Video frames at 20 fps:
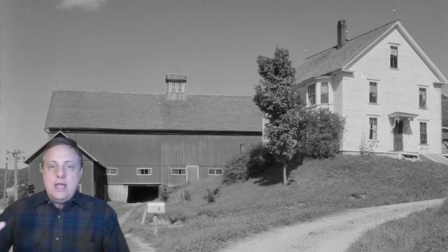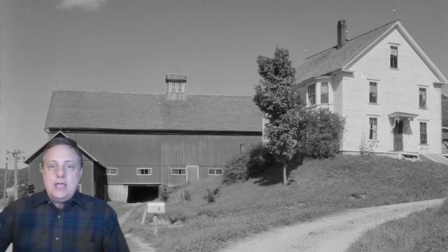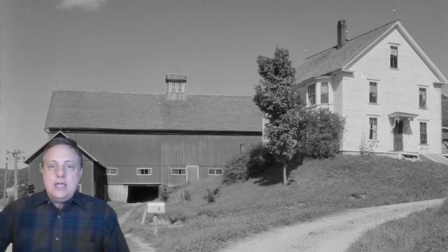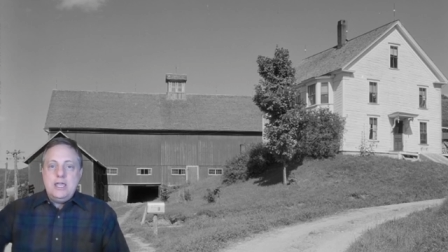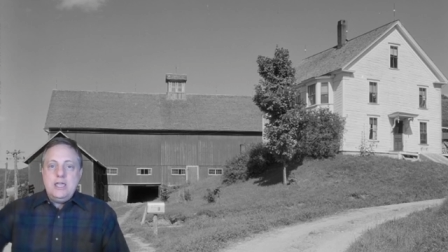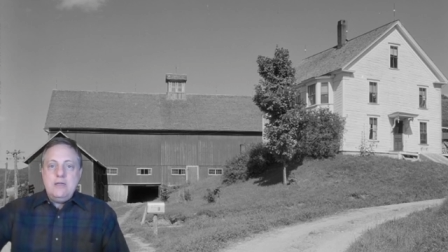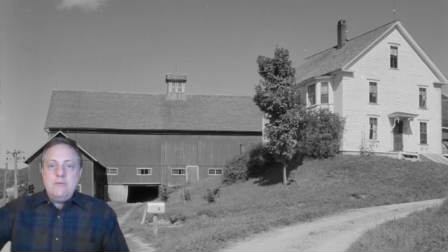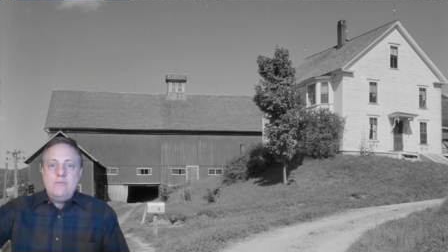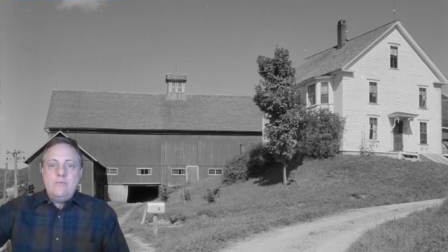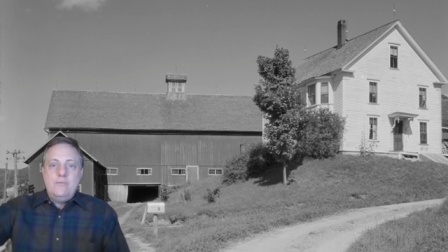
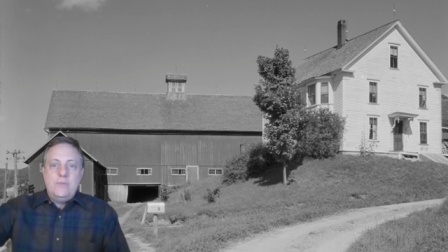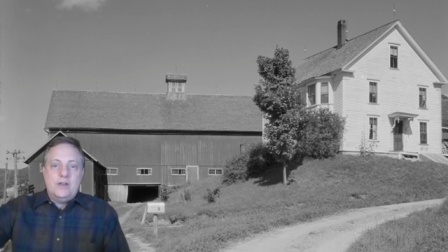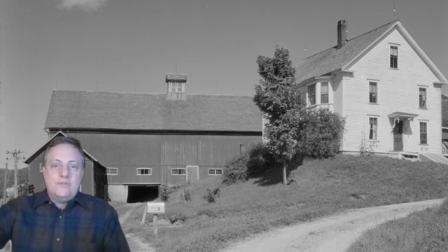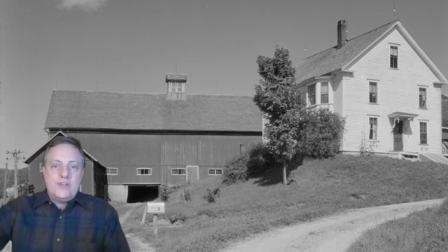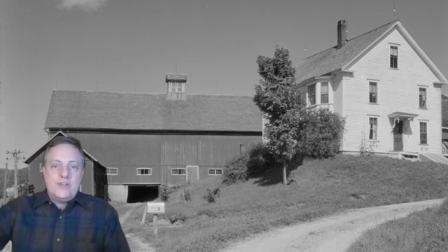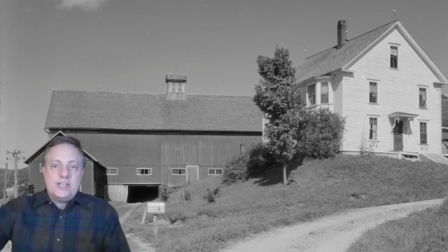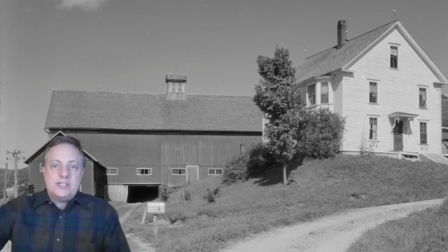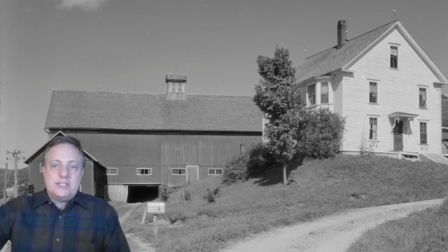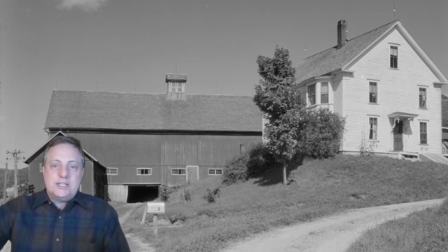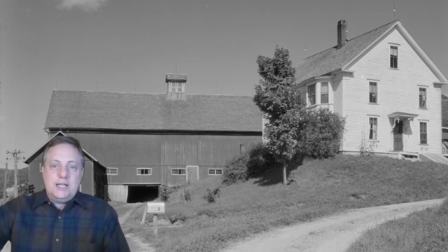He
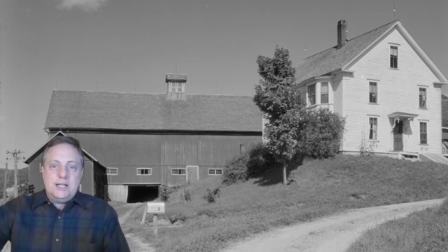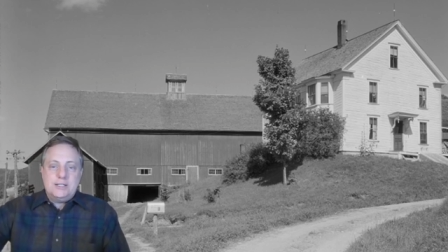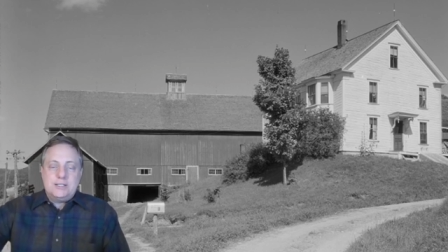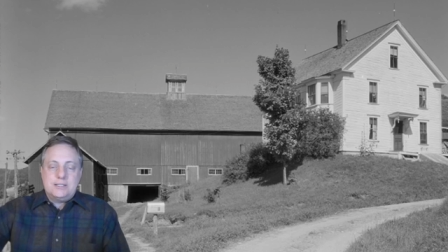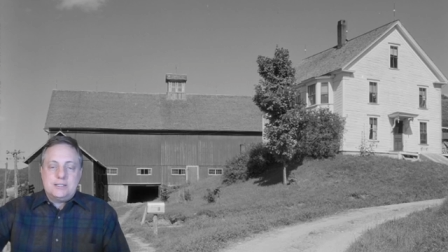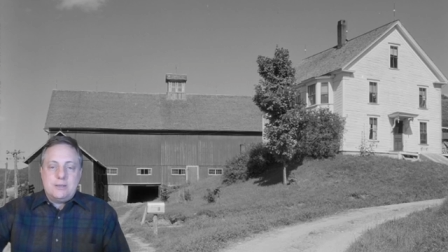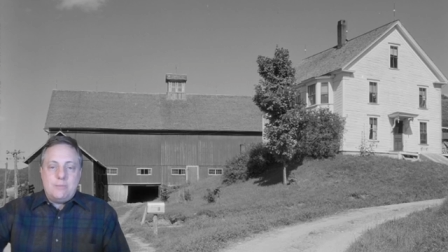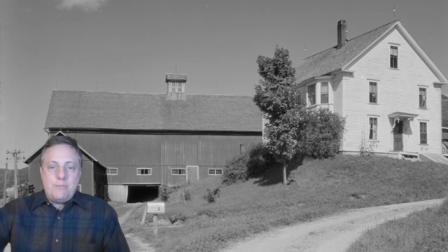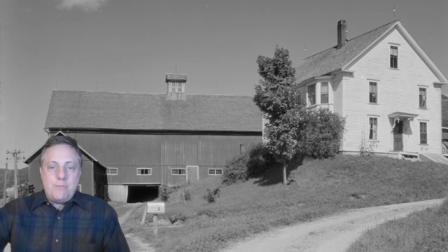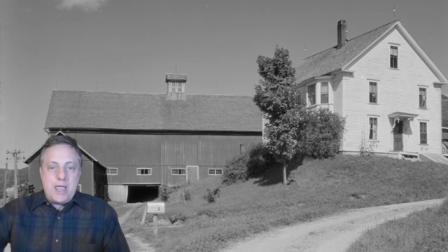investigates
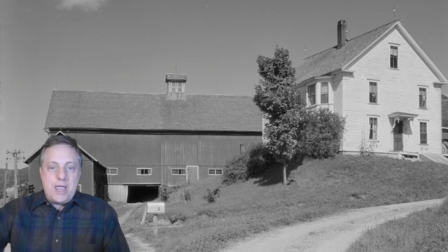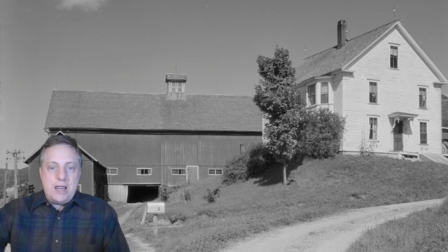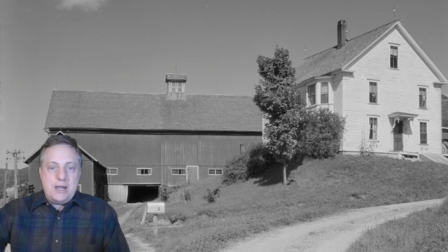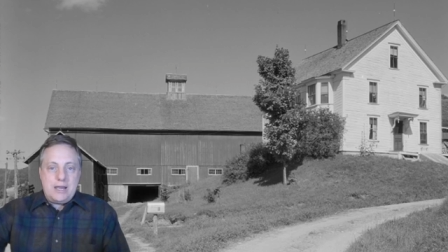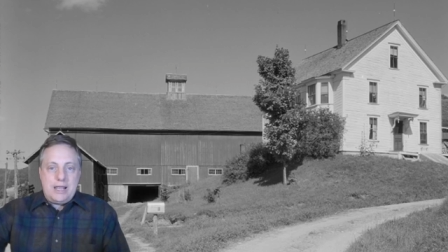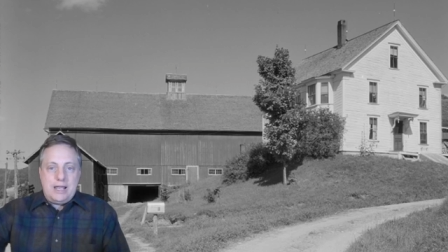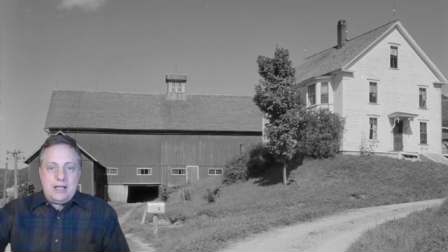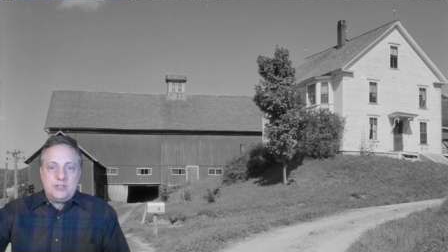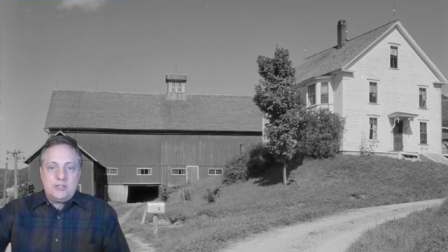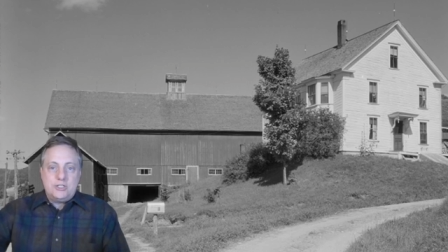at the
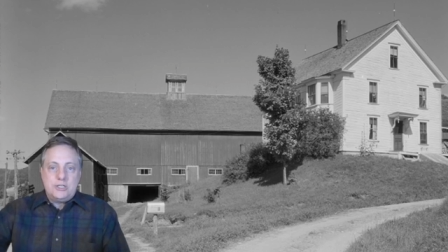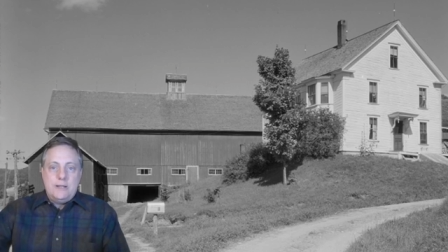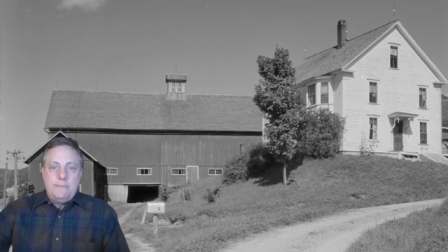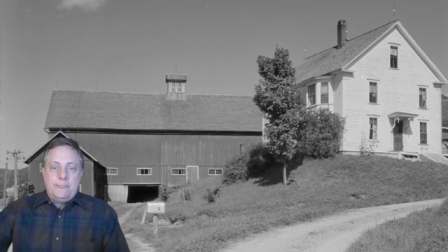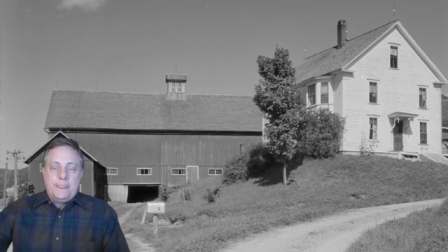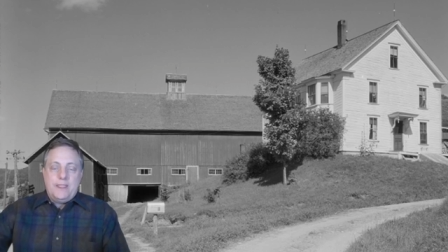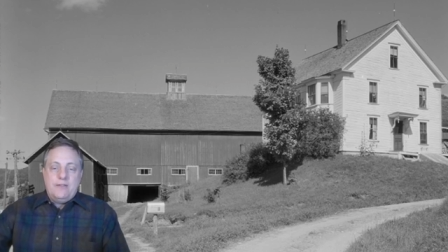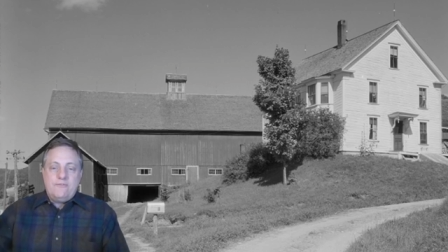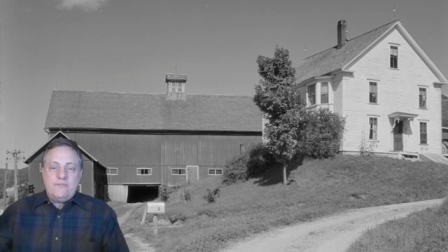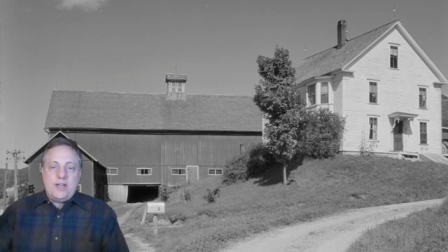main house,
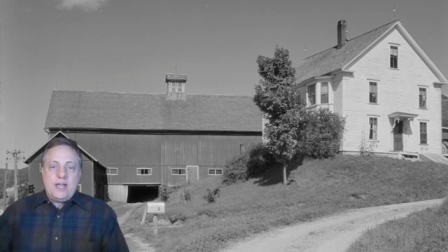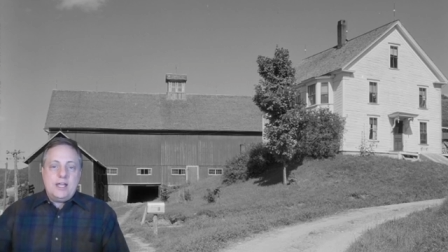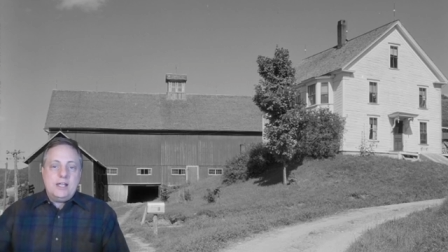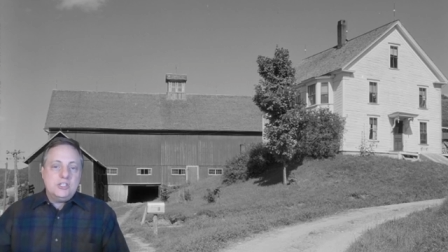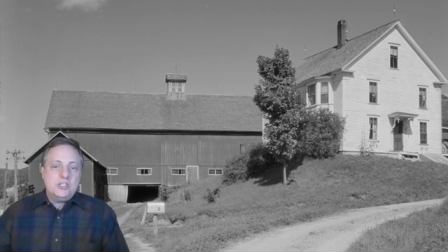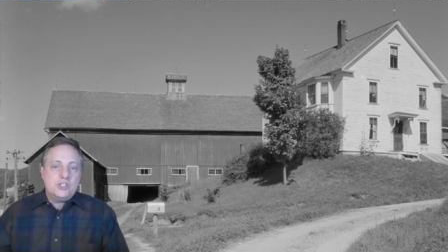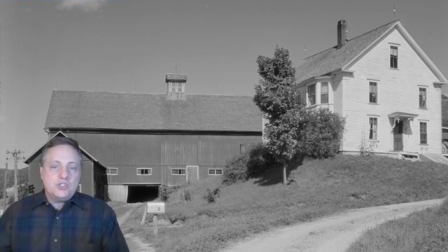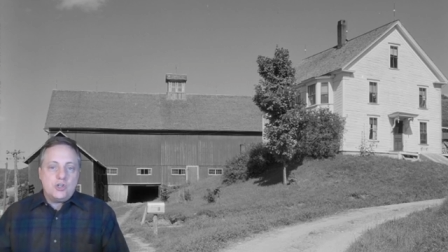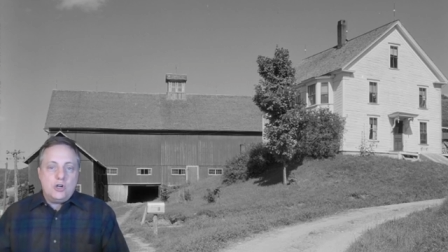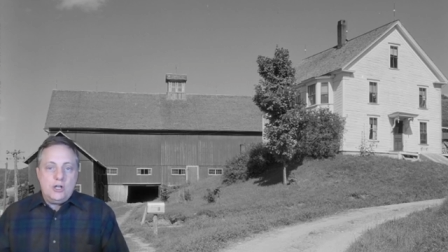
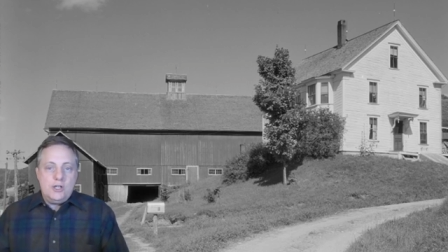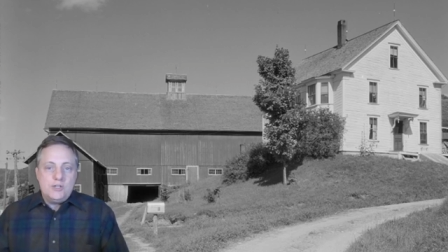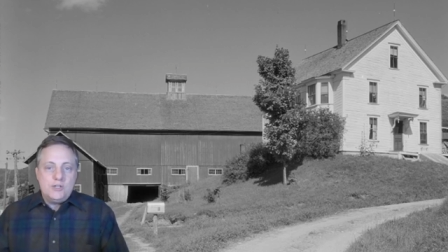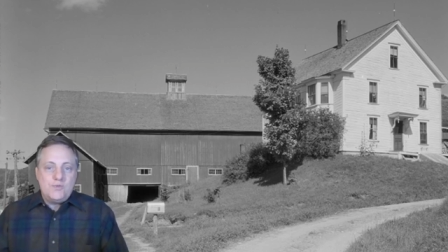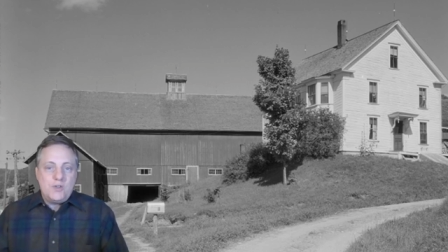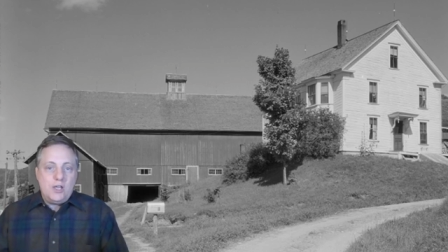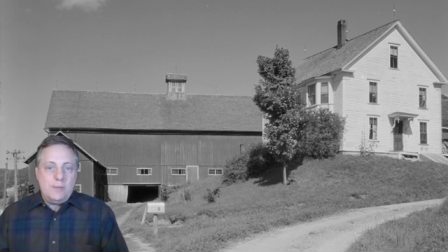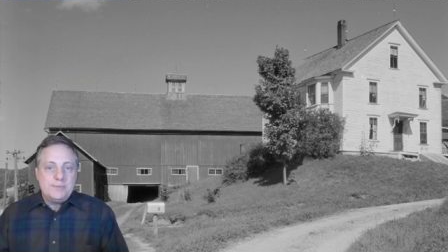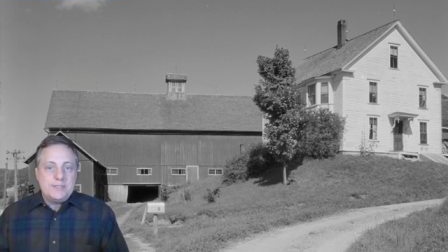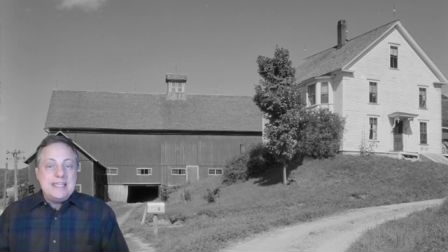finds Charles
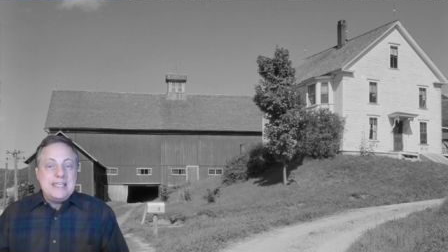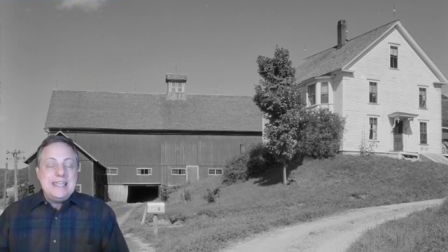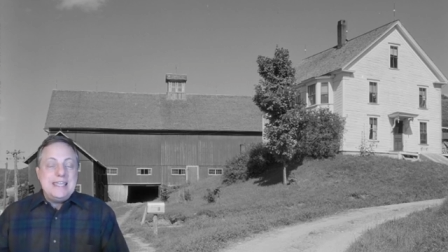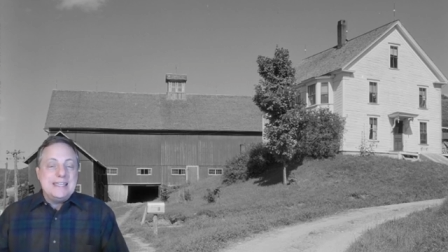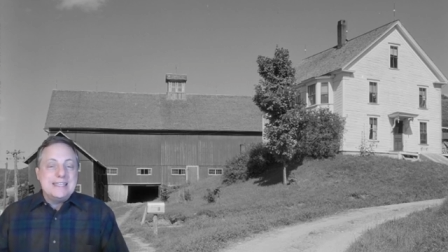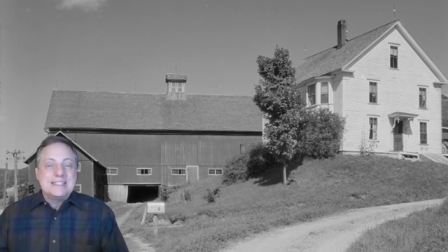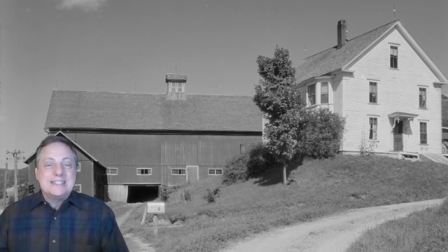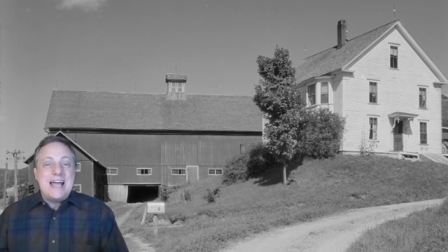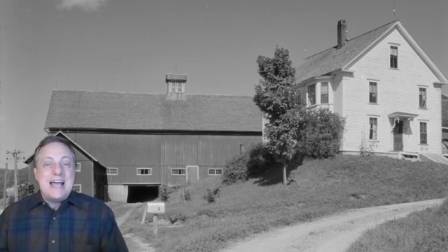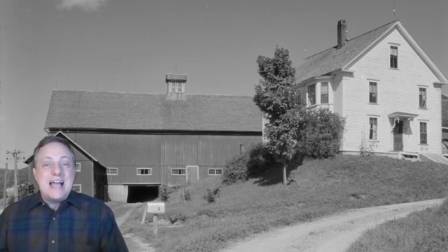Phelps.
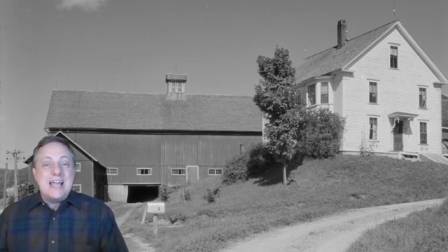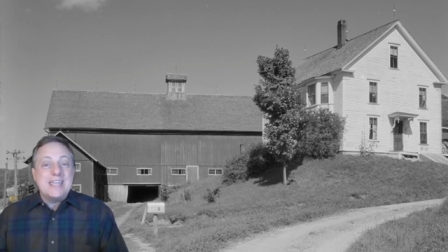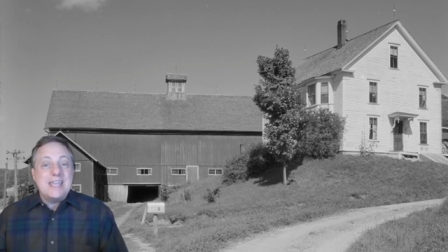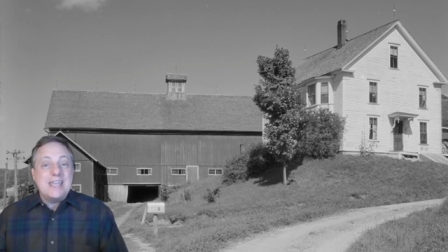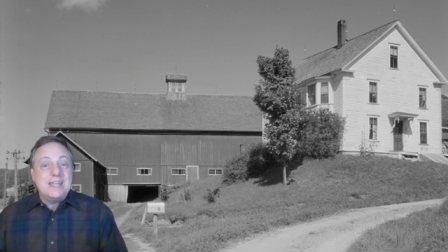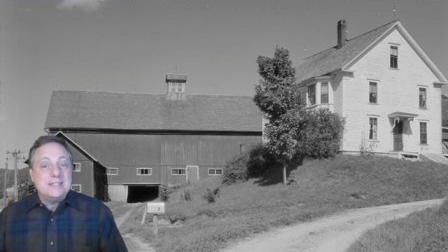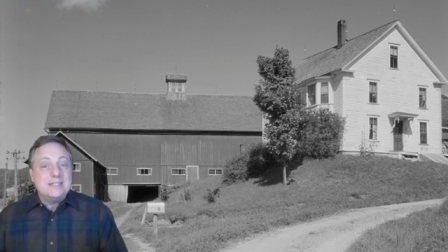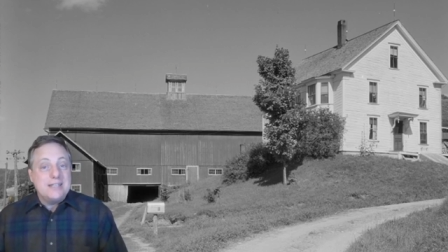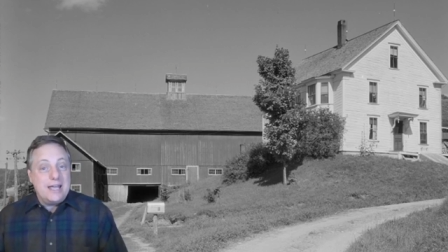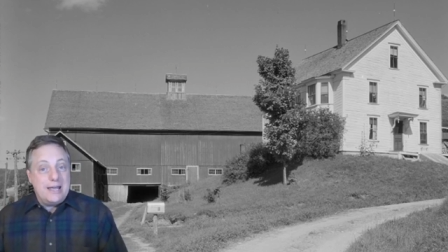He is not
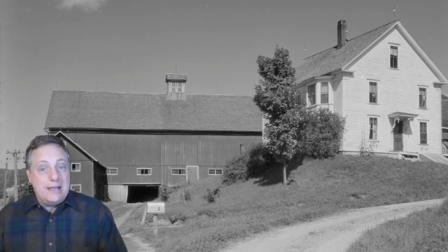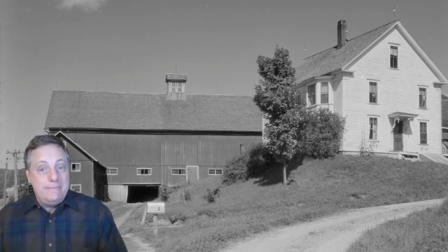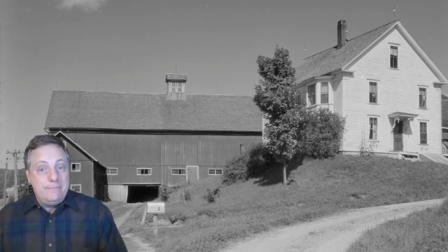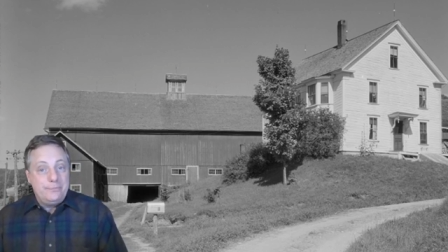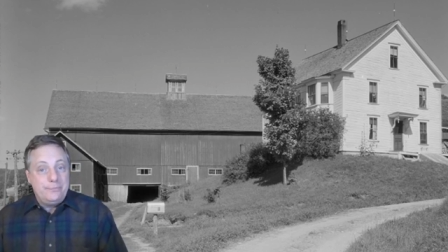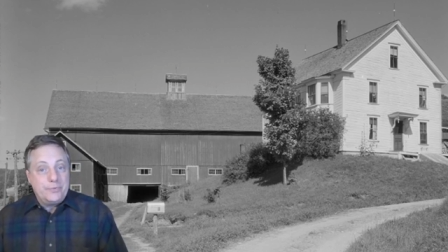yet dead.